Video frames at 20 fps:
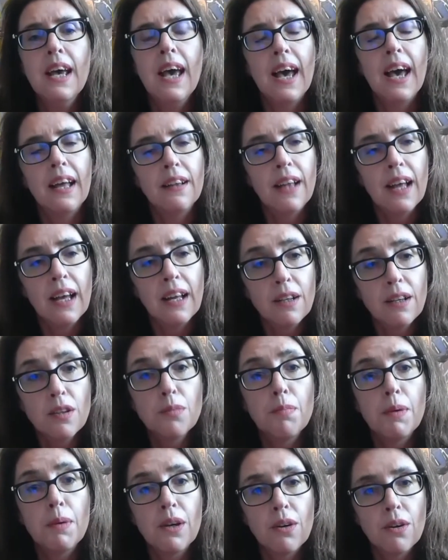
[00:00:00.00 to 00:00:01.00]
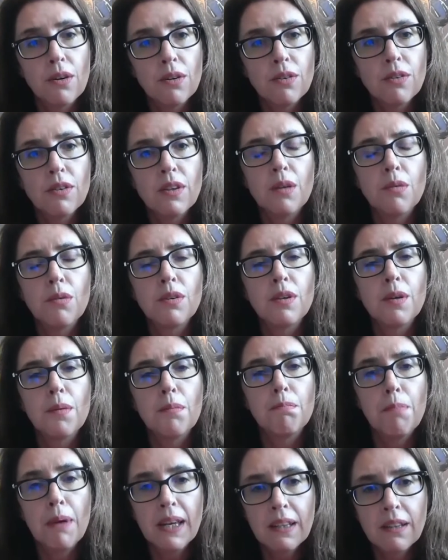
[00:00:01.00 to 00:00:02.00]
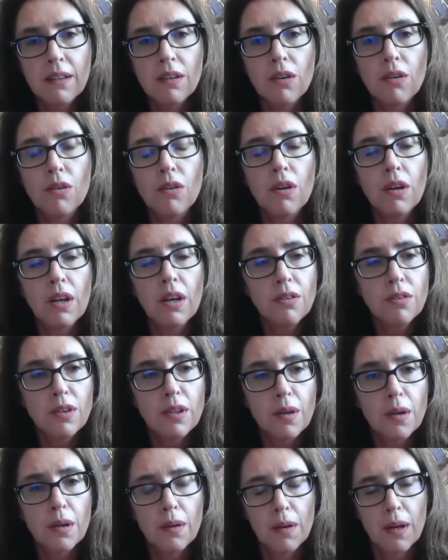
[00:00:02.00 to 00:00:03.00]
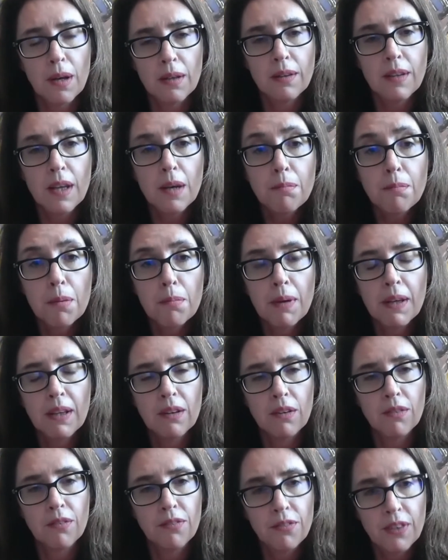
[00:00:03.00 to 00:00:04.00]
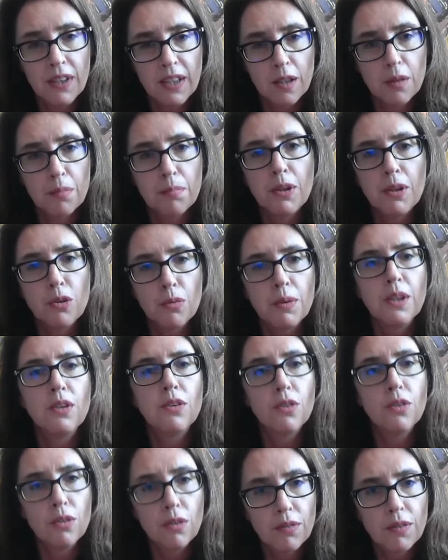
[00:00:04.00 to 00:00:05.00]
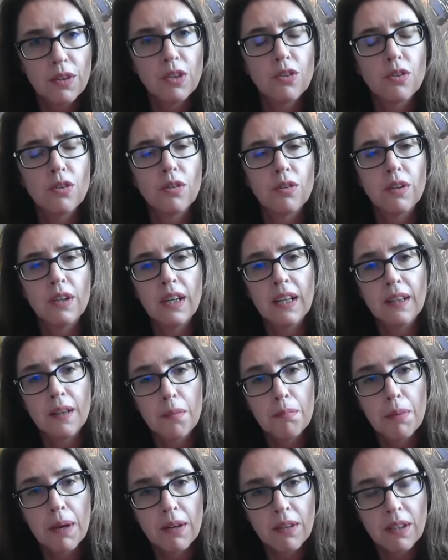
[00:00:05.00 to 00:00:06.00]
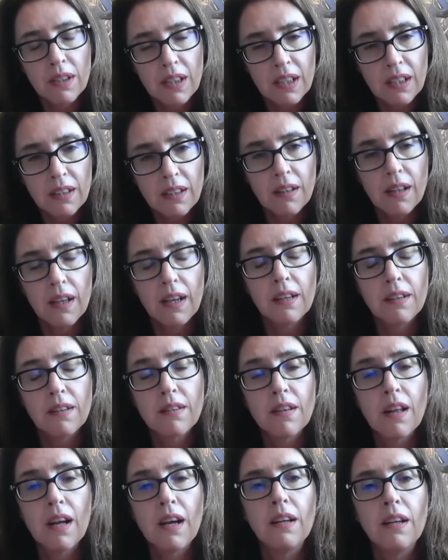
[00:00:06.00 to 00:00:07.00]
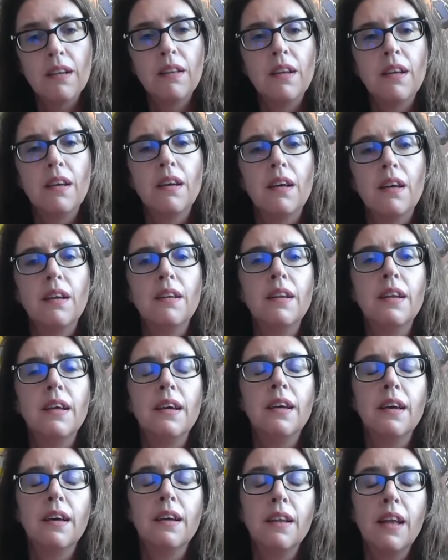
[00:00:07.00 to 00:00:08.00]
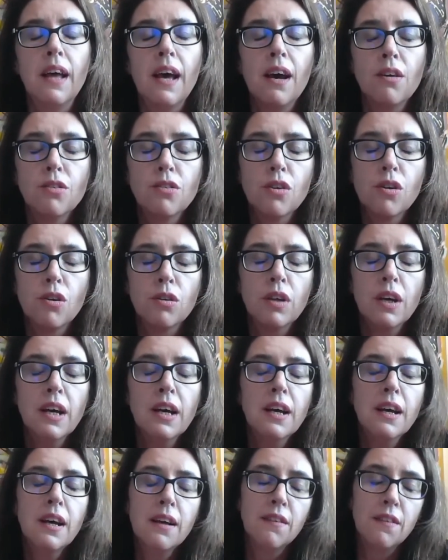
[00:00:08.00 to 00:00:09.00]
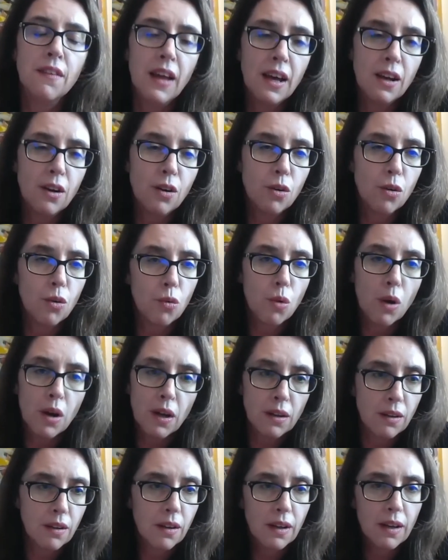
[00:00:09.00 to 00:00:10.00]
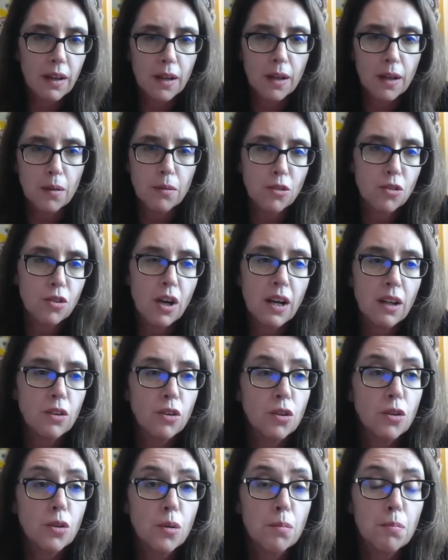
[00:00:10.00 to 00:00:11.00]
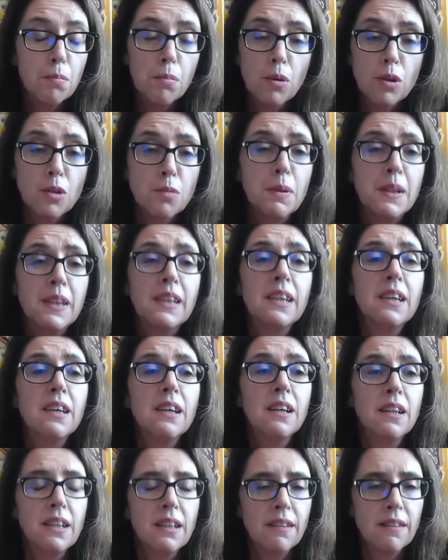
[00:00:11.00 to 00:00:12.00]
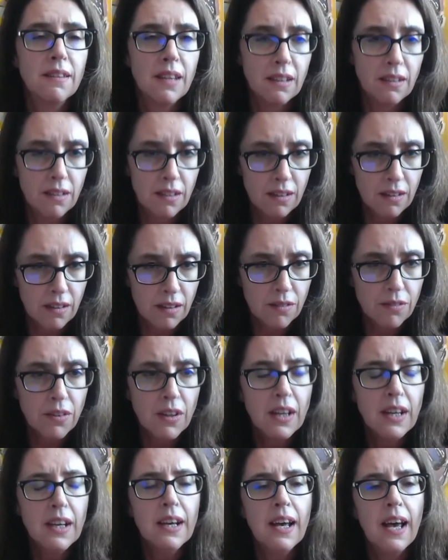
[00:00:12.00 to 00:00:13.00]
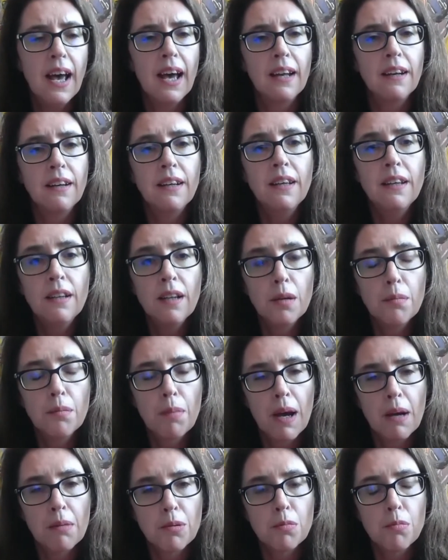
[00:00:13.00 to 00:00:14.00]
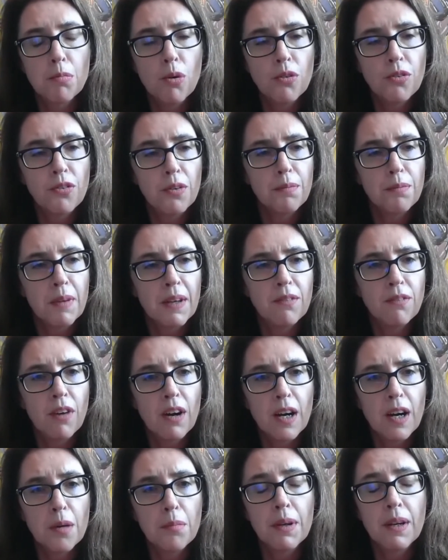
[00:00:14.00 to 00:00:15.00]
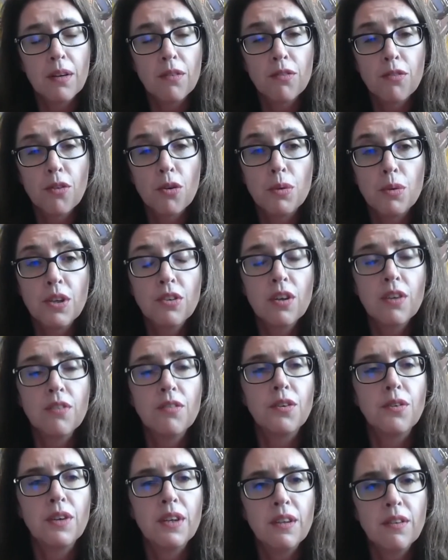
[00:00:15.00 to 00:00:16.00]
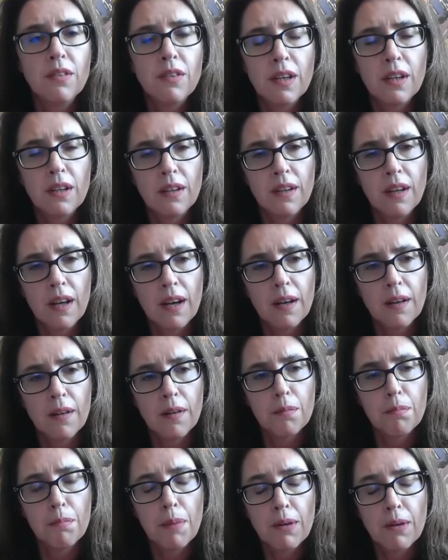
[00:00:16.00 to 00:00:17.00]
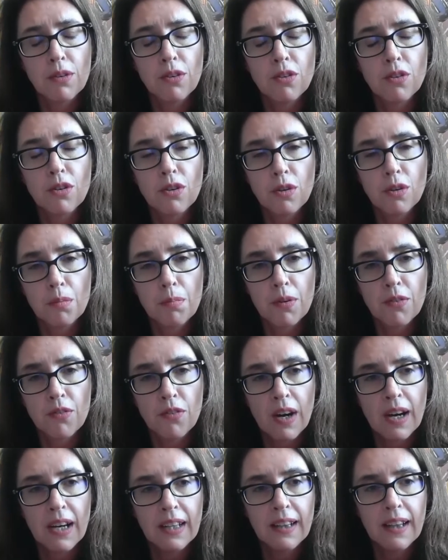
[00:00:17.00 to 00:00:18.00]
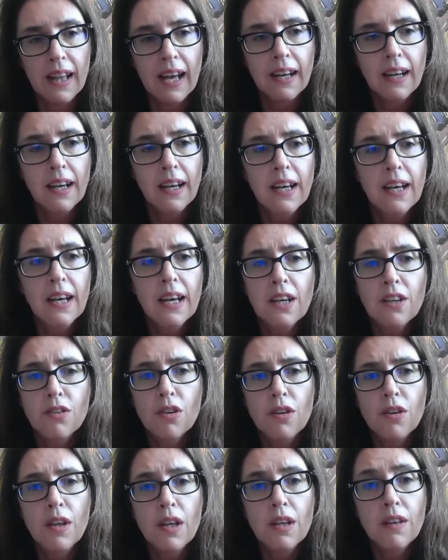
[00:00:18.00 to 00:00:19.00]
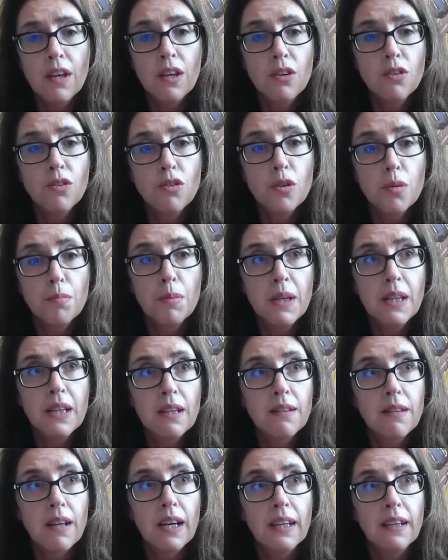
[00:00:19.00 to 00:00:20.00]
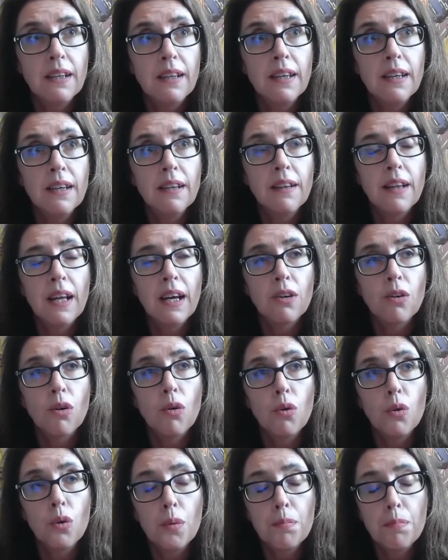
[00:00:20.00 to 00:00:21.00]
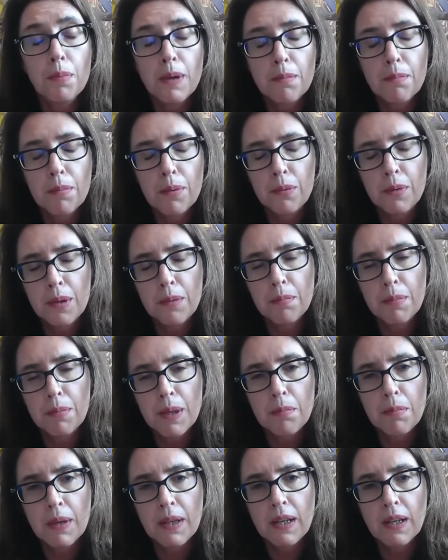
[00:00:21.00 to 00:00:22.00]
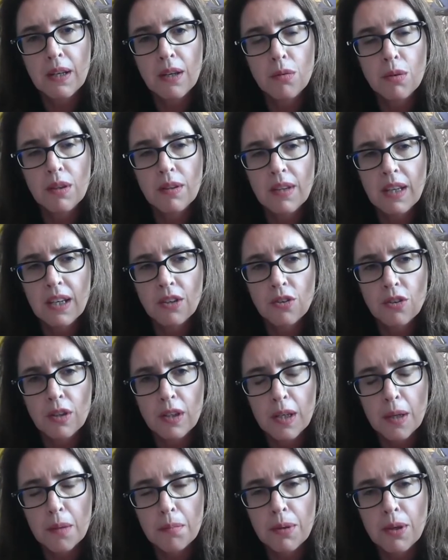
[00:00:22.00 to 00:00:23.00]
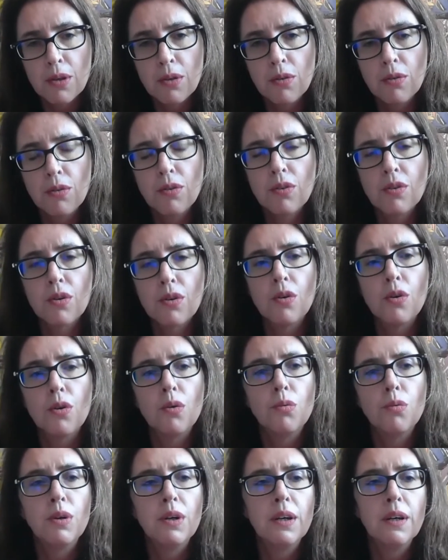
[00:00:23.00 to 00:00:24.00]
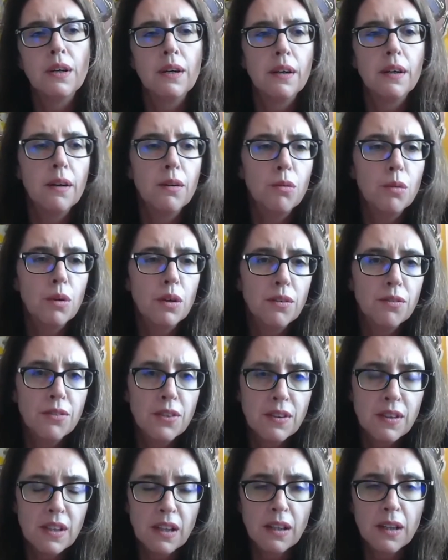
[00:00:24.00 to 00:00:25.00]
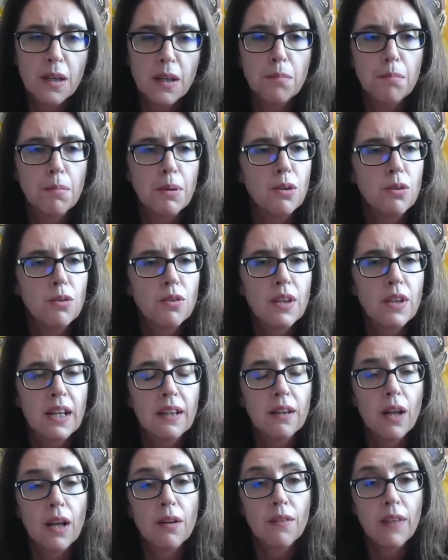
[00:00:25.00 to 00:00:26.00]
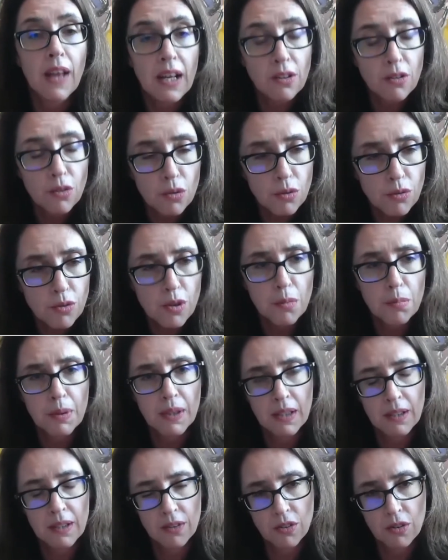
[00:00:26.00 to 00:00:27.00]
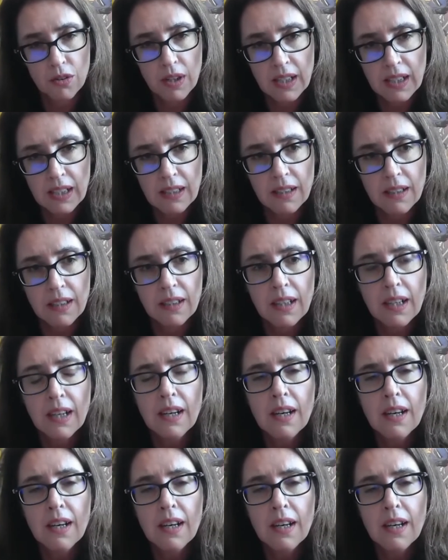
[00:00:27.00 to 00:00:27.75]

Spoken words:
And that is because there was a better or closer temperamental fit between 2 of the children and the parenting style in the household than one child who was particularly sensitive and needed perhaps more from the environment, and for whichever reason parents couldn't provide that. So there used to be this idea that all people with BPD were sexually abused or were physically abused, and that's also been discredited.